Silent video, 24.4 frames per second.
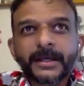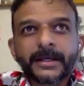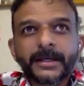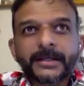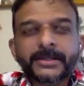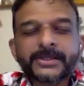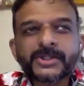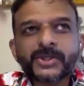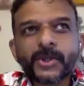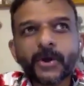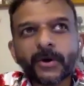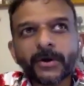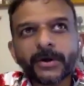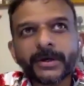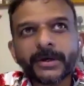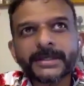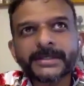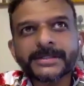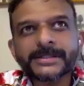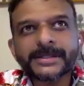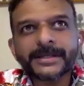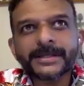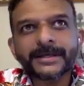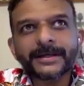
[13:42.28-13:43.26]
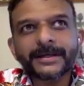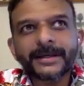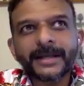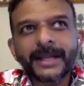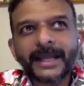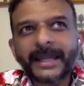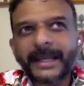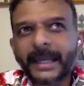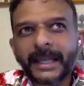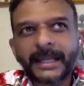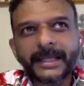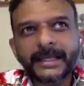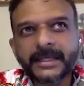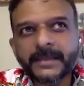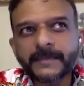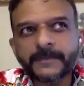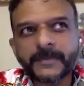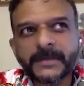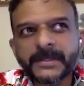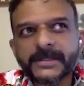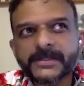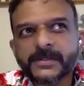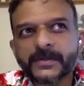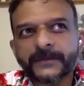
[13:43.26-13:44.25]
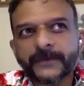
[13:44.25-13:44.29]
Songs, like any
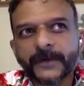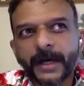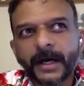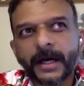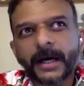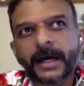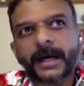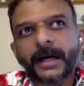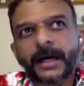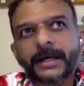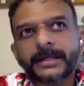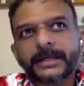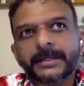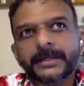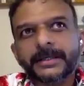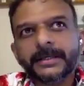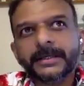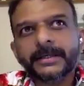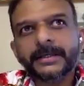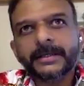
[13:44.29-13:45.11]
piece of art,